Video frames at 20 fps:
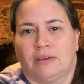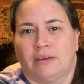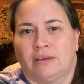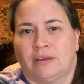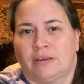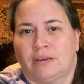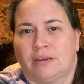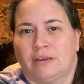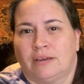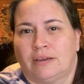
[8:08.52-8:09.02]

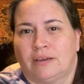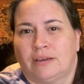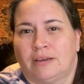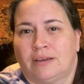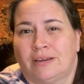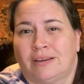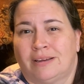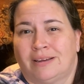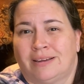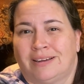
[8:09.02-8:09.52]

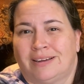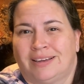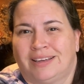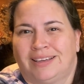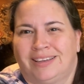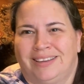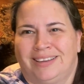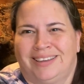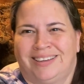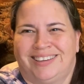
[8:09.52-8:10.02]

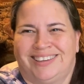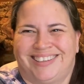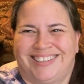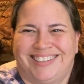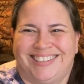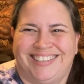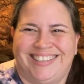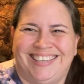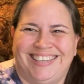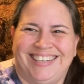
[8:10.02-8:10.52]

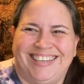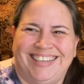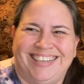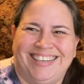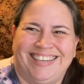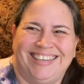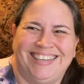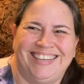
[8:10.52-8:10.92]
Nothing is said.